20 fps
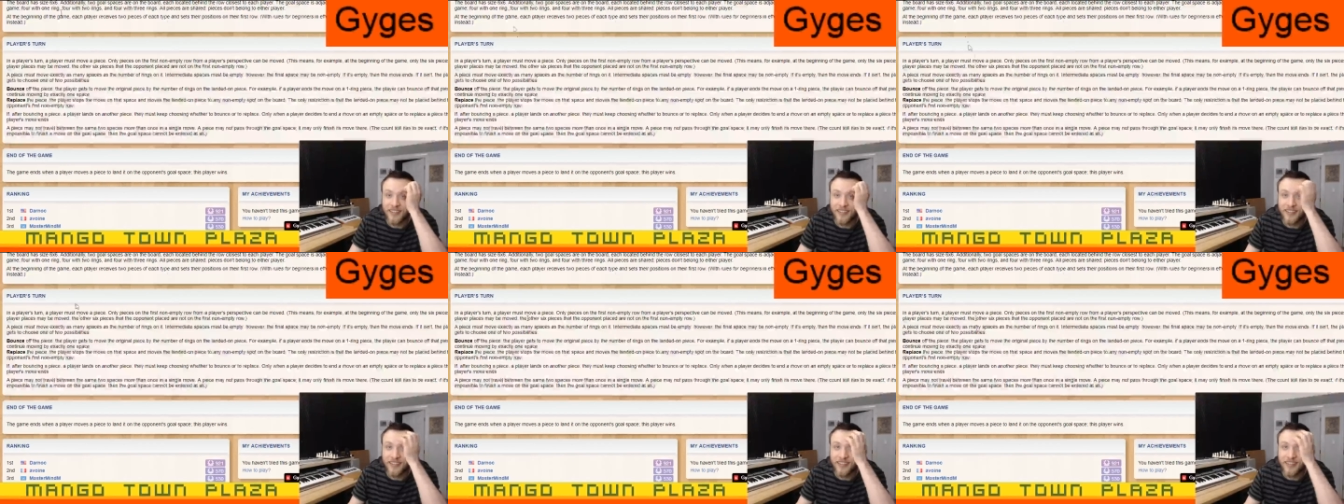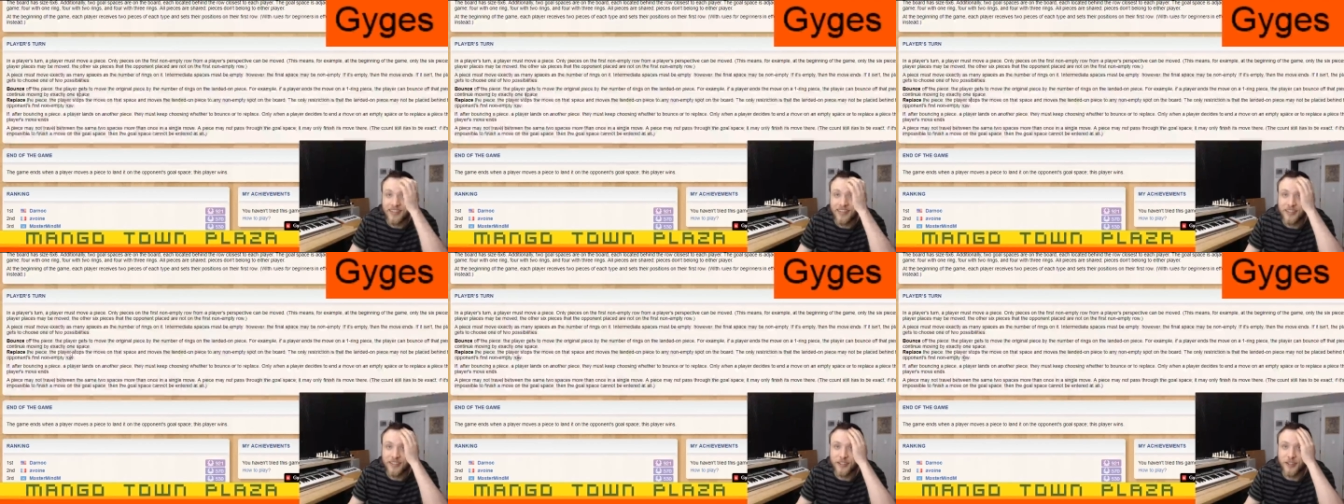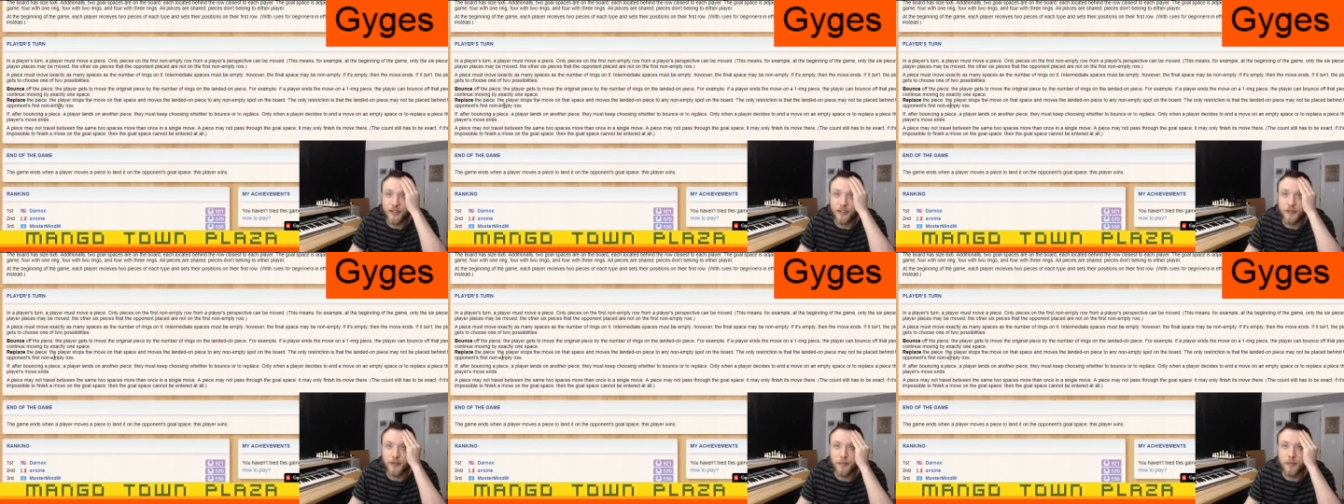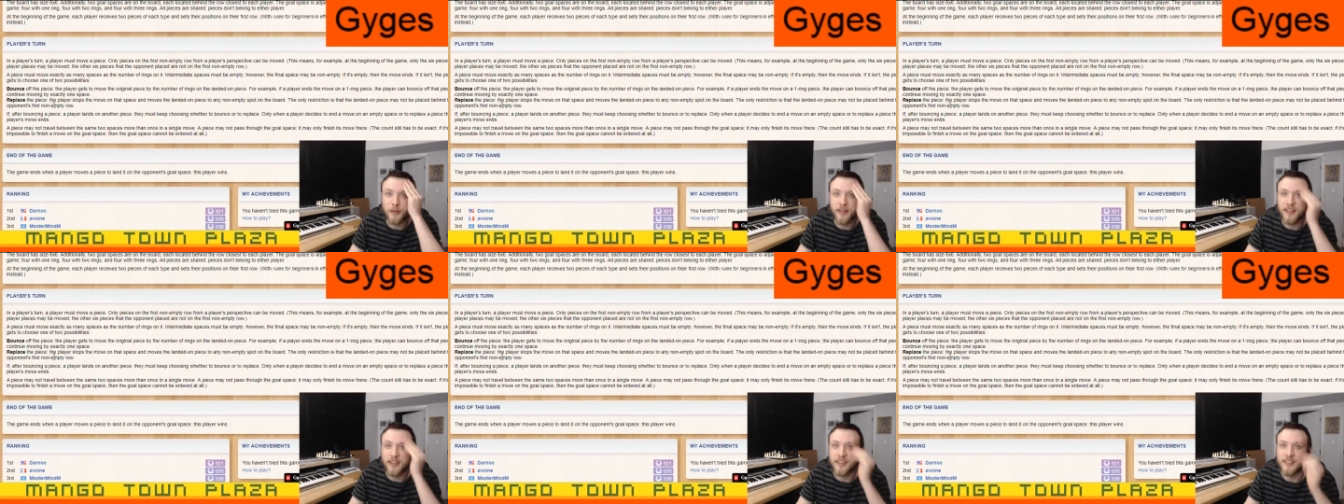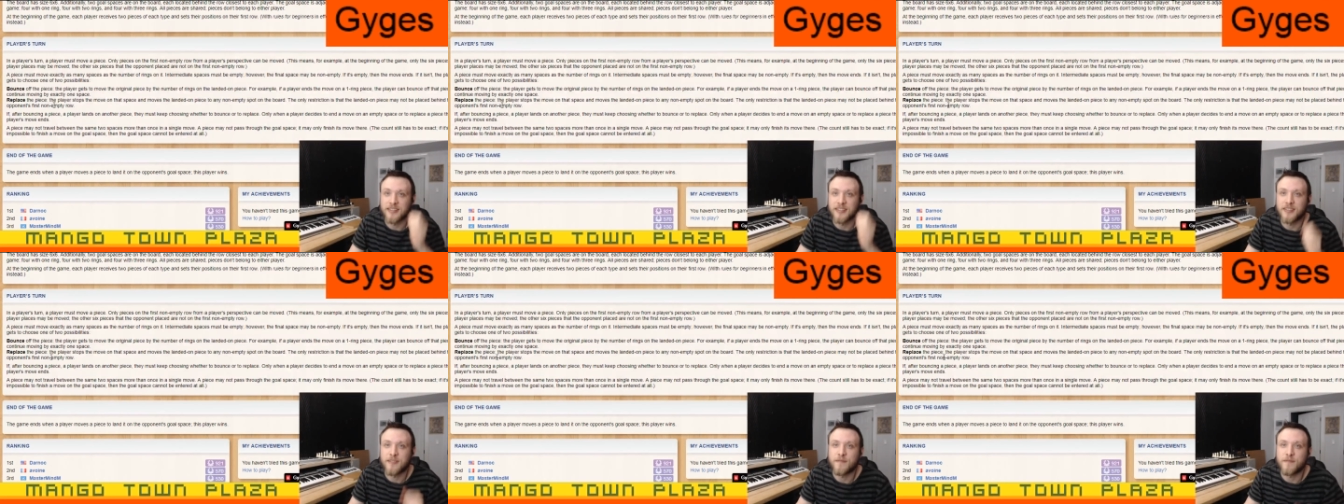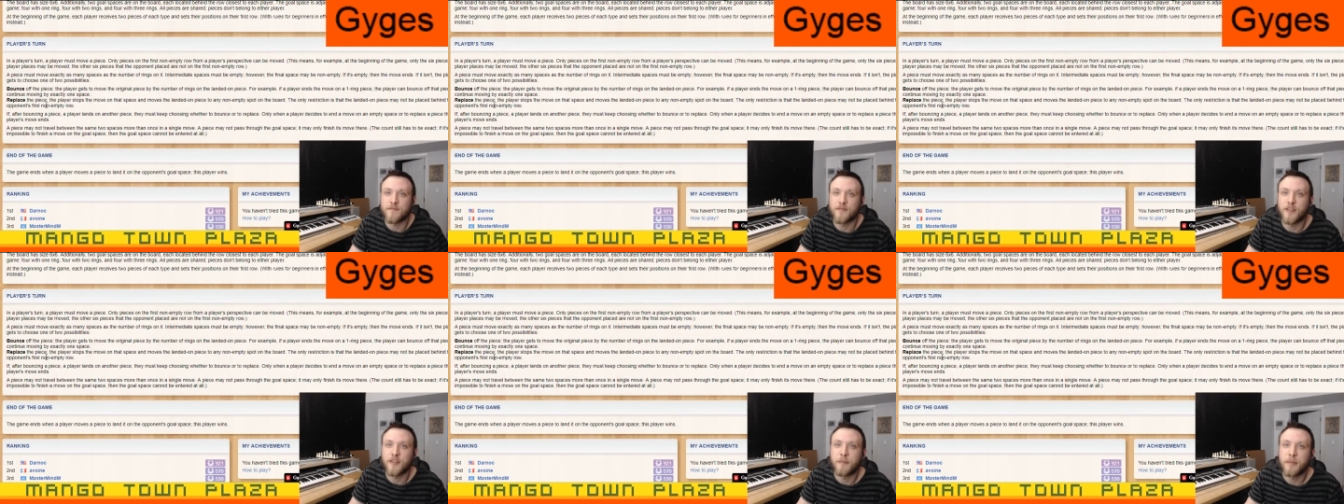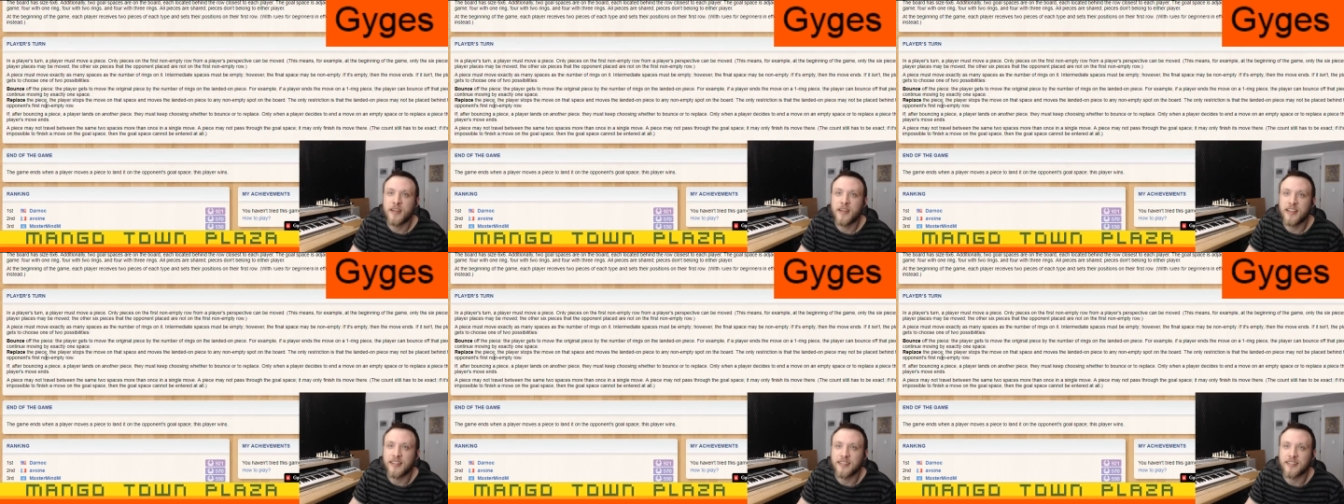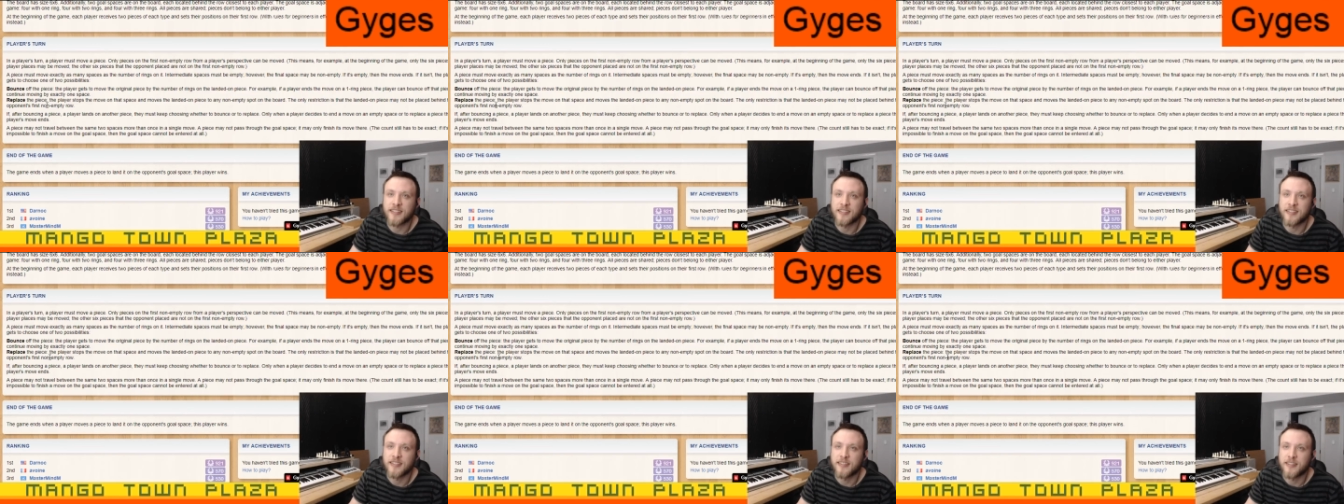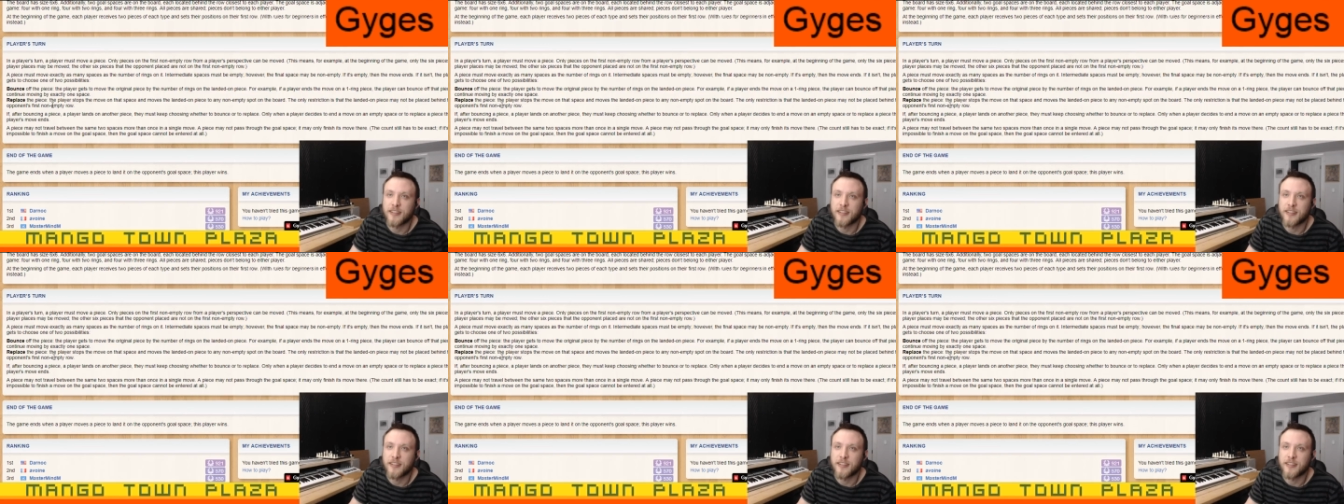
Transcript: It's called replace. The piece.